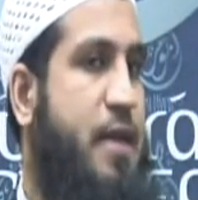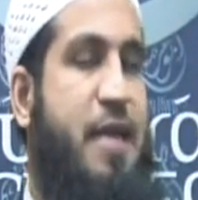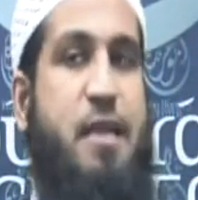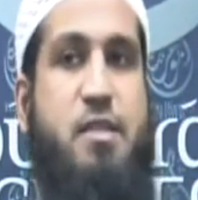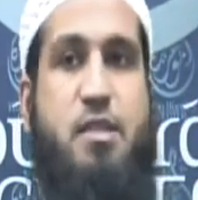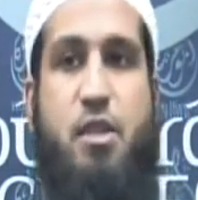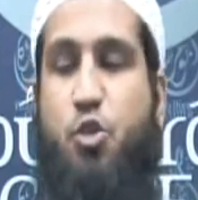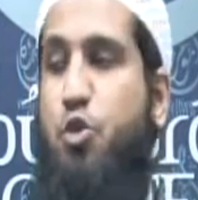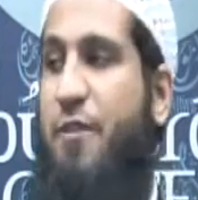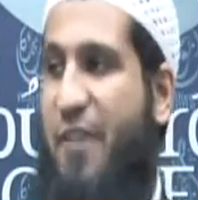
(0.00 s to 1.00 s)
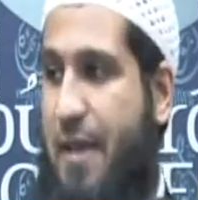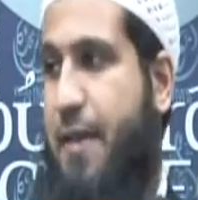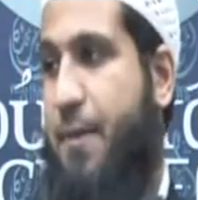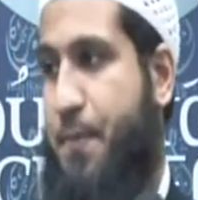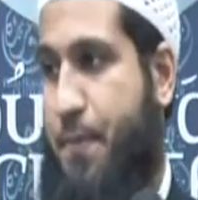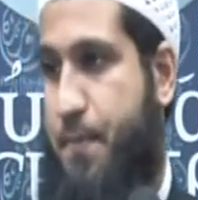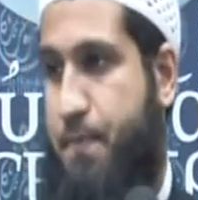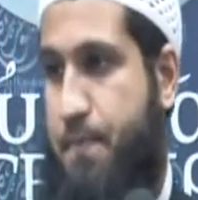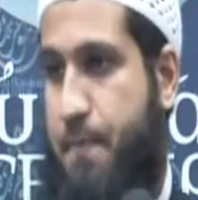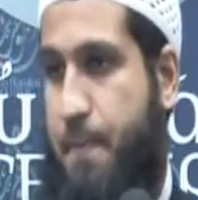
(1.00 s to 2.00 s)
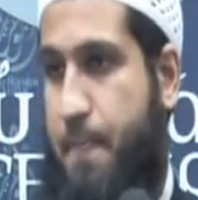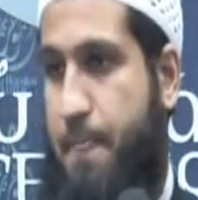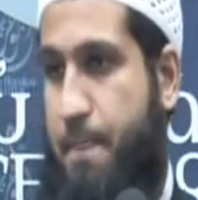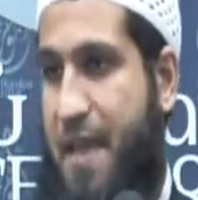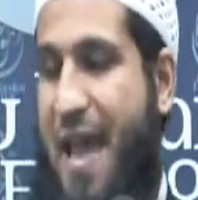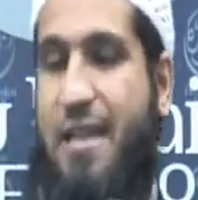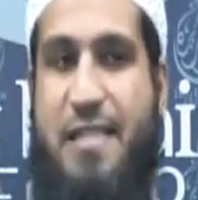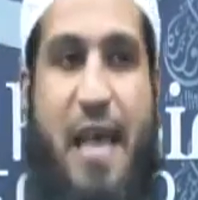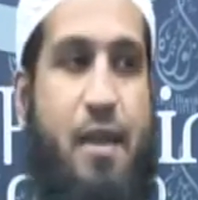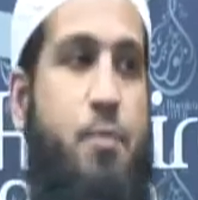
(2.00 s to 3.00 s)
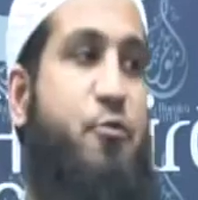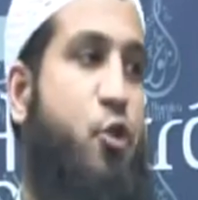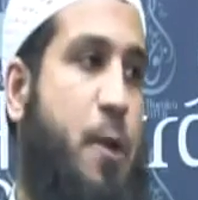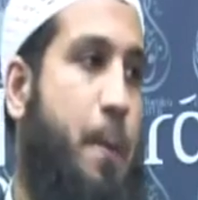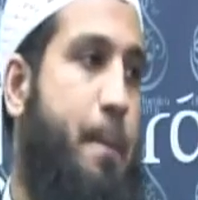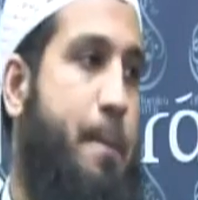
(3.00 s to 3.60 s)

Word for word: is to defend him and stand up for him.